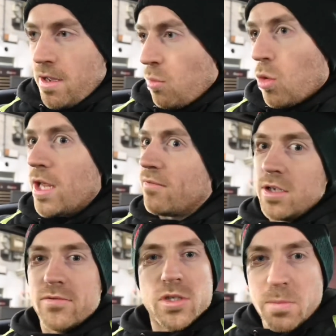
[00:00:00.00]
whatever
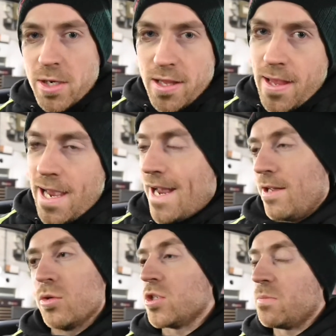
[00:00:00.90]
you've just put in there, and
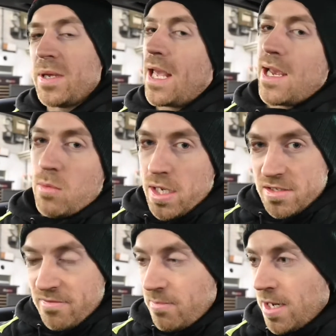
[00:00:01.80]
it will just be a
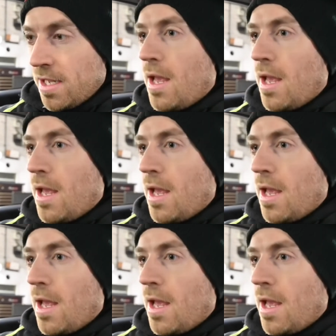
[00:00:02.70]
waste of money.